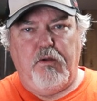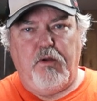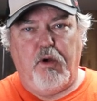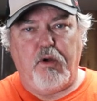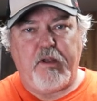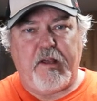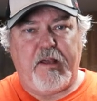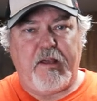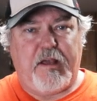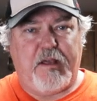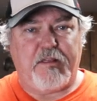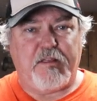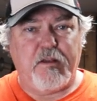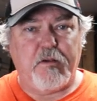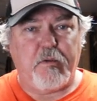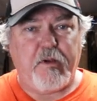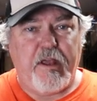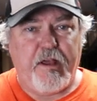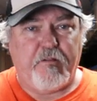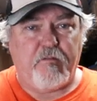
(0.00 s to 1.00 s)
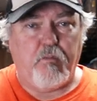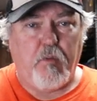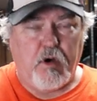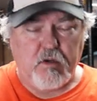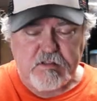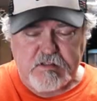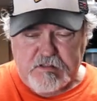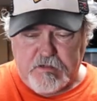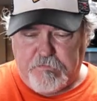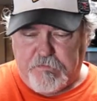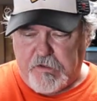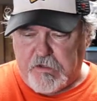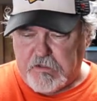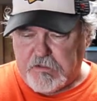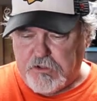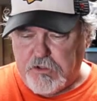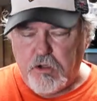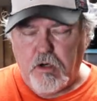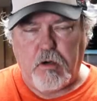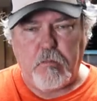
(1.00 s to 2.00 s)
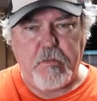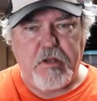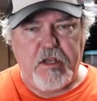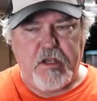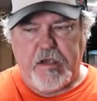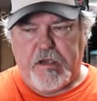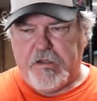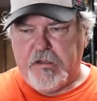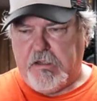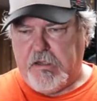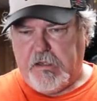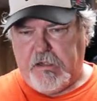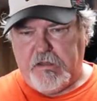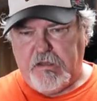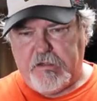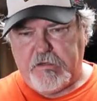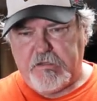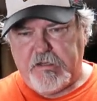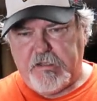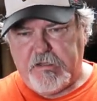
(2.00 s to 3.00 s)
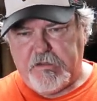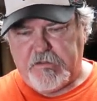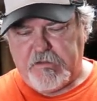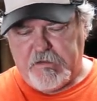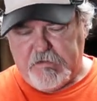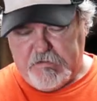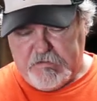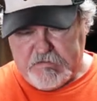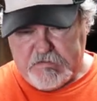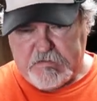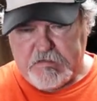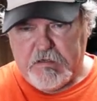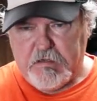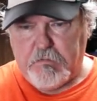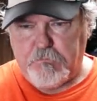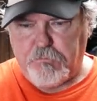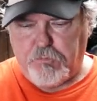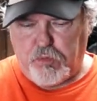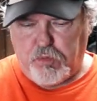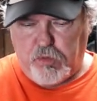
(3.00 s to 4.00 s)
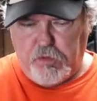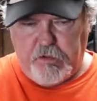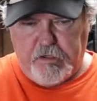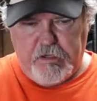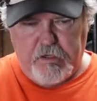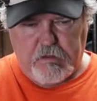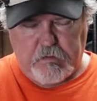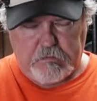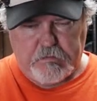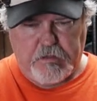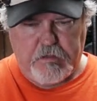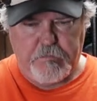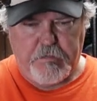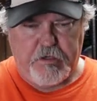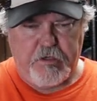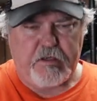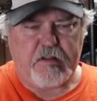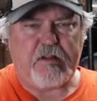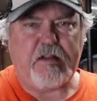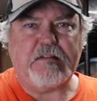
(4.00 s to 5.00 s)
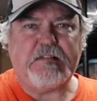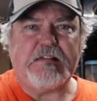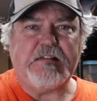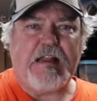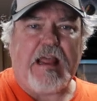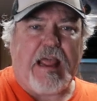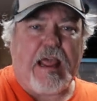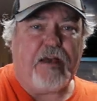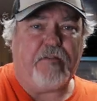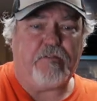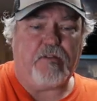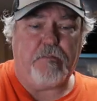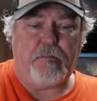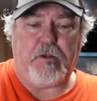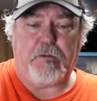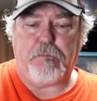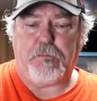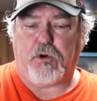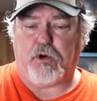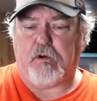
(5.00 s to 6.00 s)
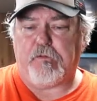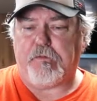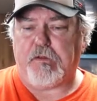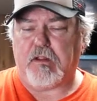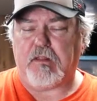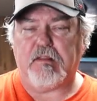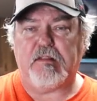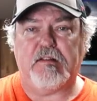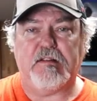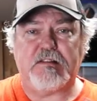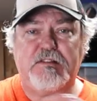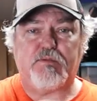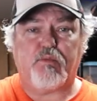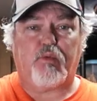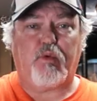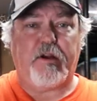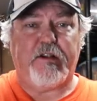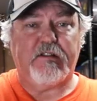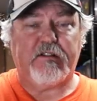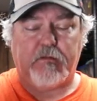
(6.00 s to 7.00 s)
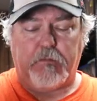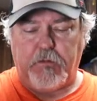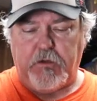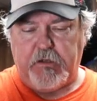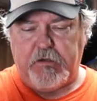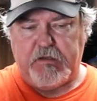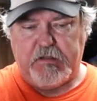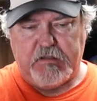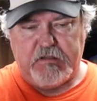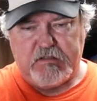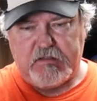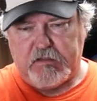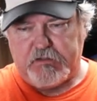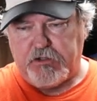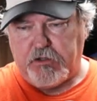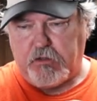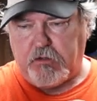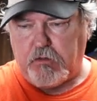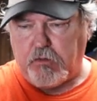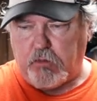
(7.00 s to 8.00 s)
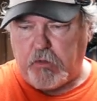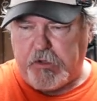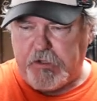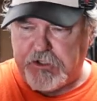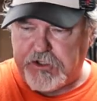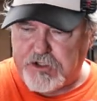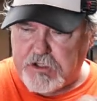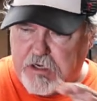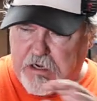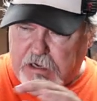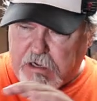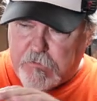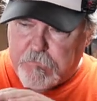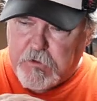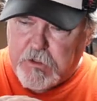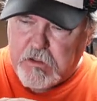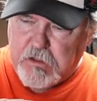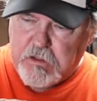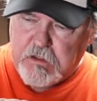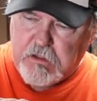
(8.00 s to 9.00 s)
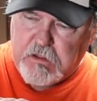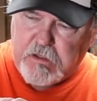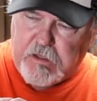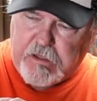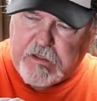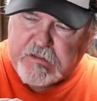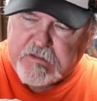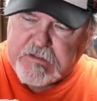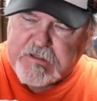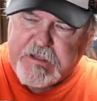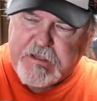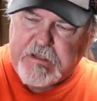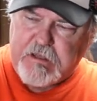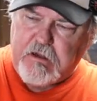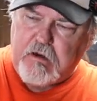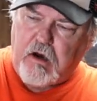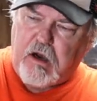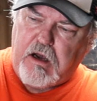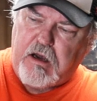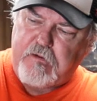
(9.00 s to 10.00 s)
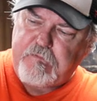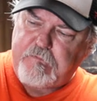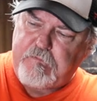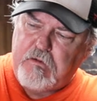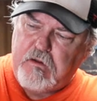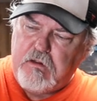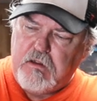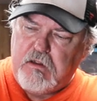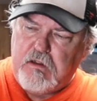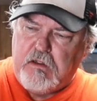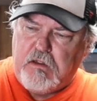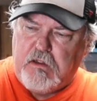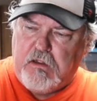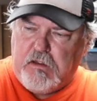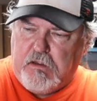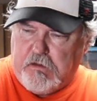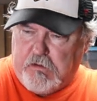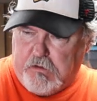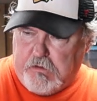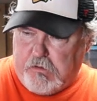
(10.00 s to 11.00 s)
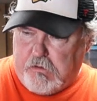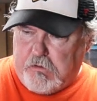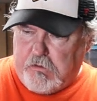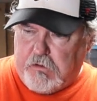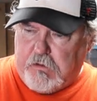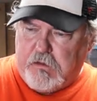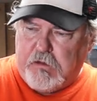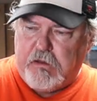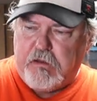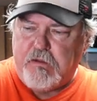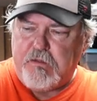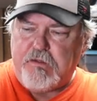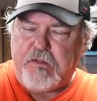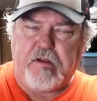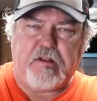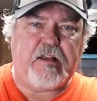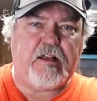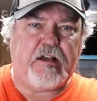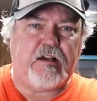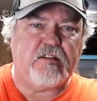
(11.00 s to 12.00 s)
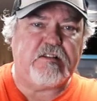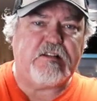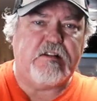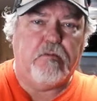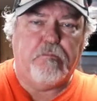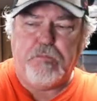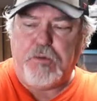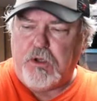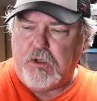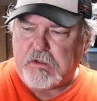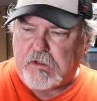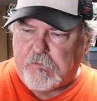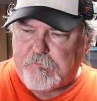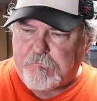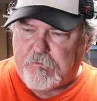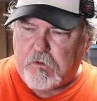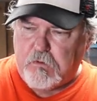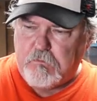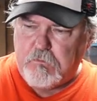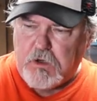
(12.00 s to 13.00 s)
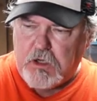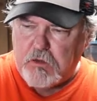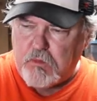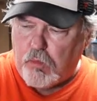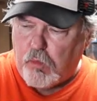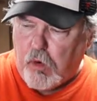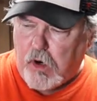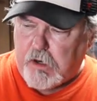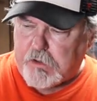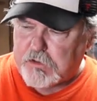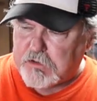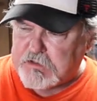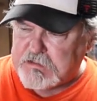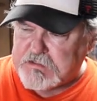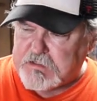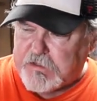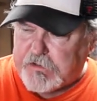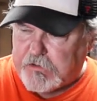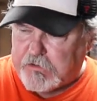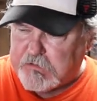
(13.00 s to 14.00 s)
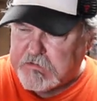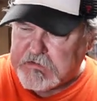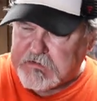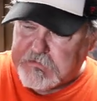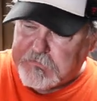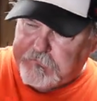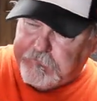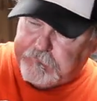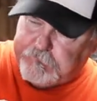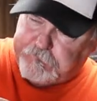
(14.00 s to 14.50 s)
Okay, I think we have most of it. You know me, I like to get things pretty clean, but it doesn't have to be perfect. This razor blade does such a great job in taking off the calcium buildup from water stains.